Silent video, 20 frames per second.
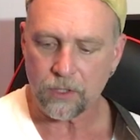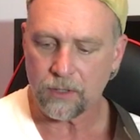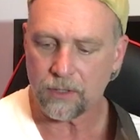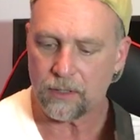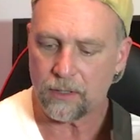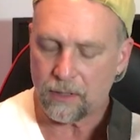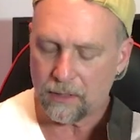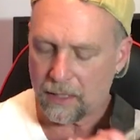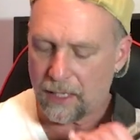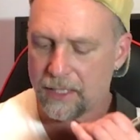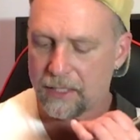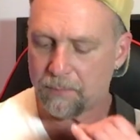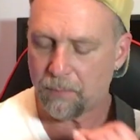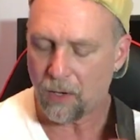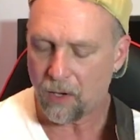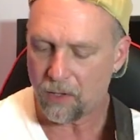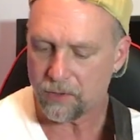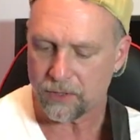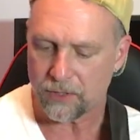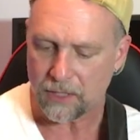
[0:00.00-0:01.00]
and the Les
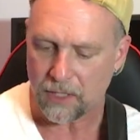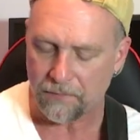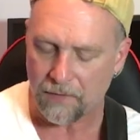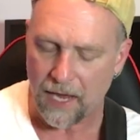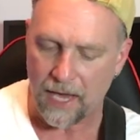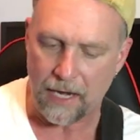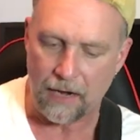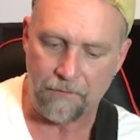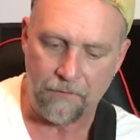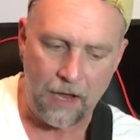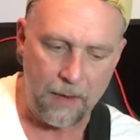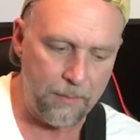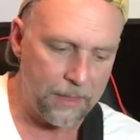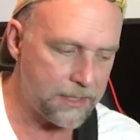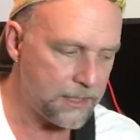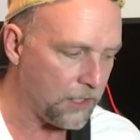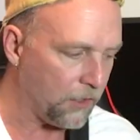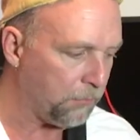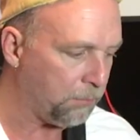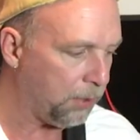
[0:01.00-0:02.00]
Pauls and stuff I find
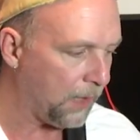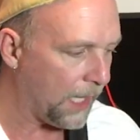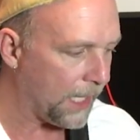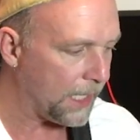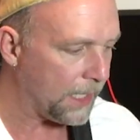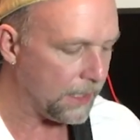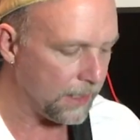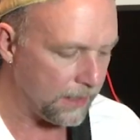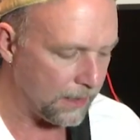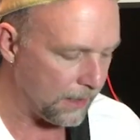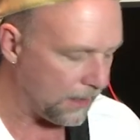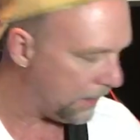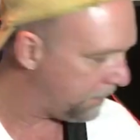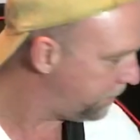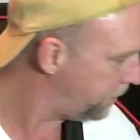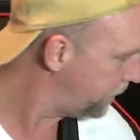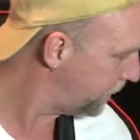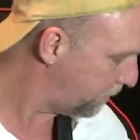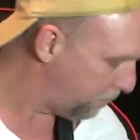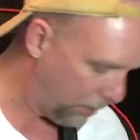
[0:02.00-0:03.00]
myself playing
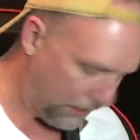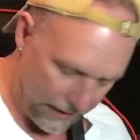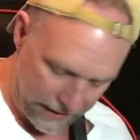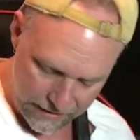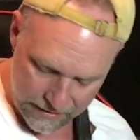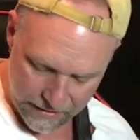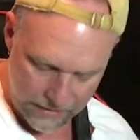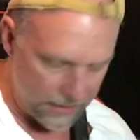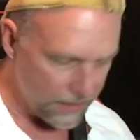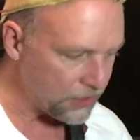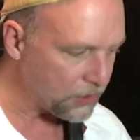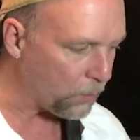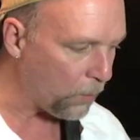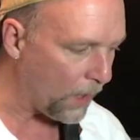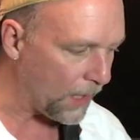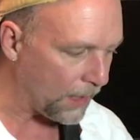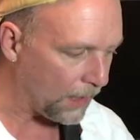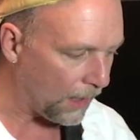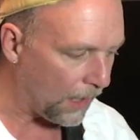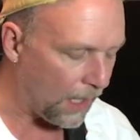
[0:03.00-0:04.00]
this
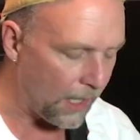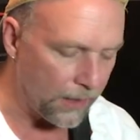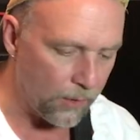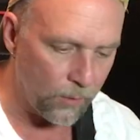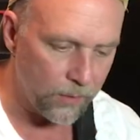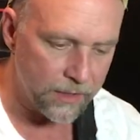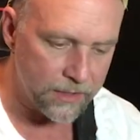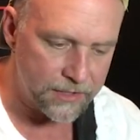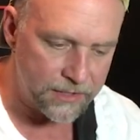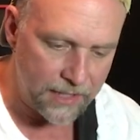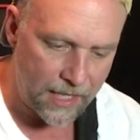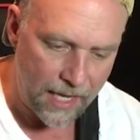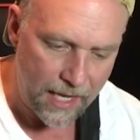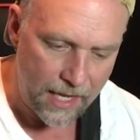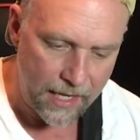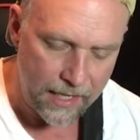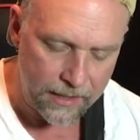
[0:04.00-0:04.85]
way a lot on the side.